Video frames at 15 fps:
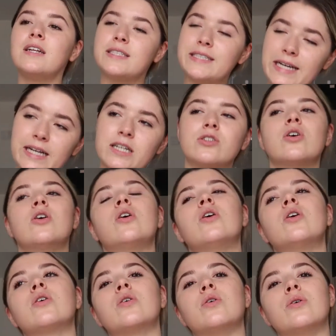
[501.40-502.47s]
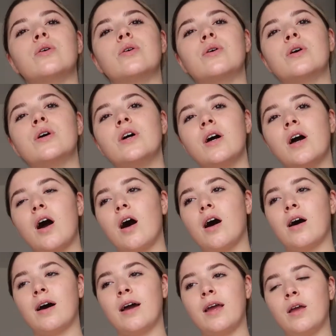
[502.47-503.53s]
TikTok, or
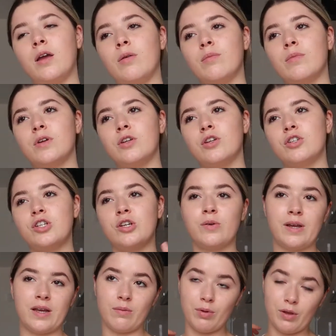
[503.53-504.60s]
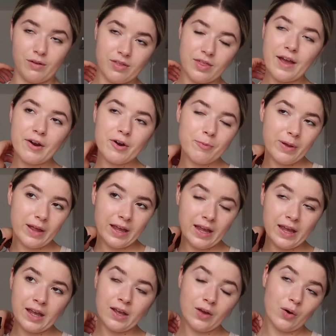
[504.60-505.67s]
I'm doing beauty
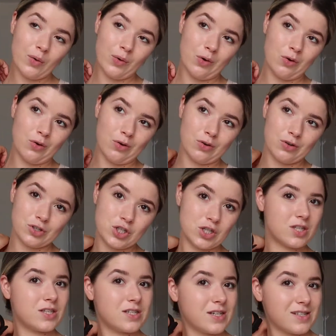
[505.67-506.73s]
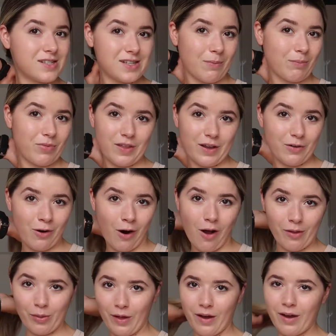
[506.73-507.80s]
therapy or just something or
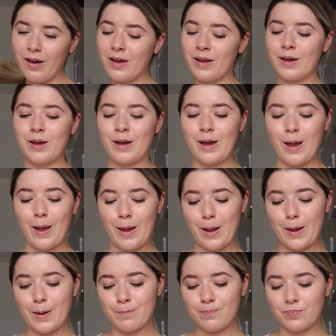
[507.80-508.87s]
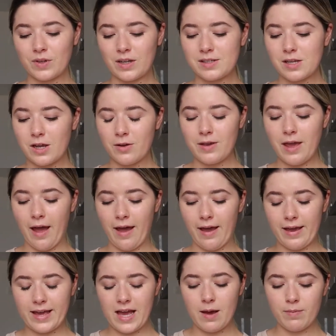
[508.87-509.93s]
other. So yeah,
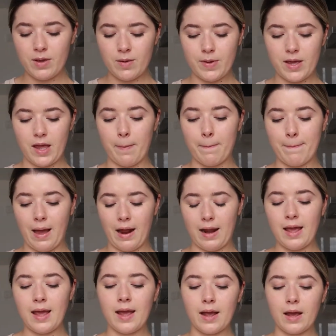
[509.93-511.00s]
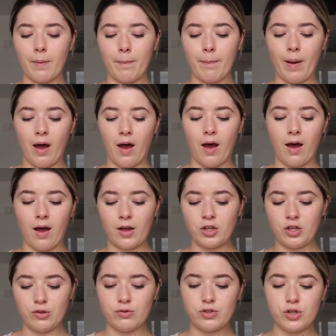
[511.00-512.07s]
it can be a bit manic, but
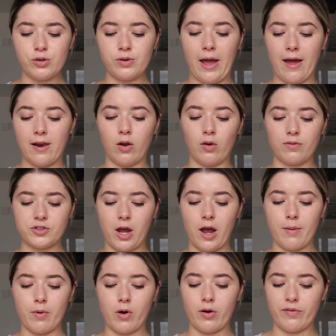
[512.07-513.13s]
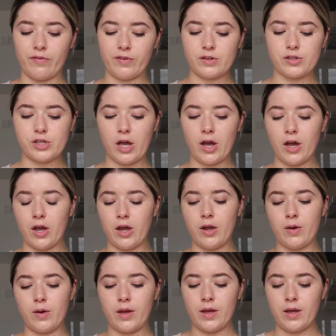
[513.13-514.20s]
you do get a lot of time off. So